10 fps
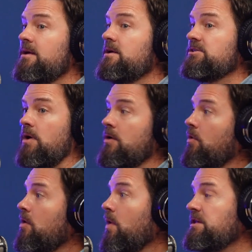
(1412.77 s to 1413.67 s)
So I don't
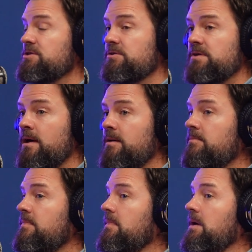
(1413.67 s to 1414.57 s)
want to waste your
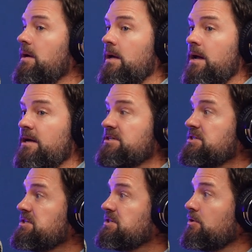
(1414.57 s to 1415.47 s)
time, and I
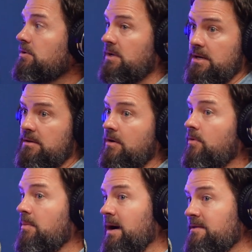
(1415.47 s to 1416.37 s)
certainly don't
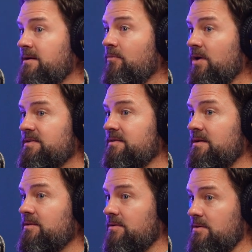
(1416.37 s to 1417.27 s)
want my time wasted
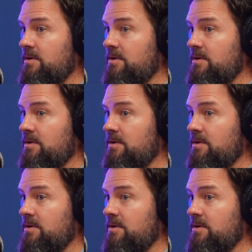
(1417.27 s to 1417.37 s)
either.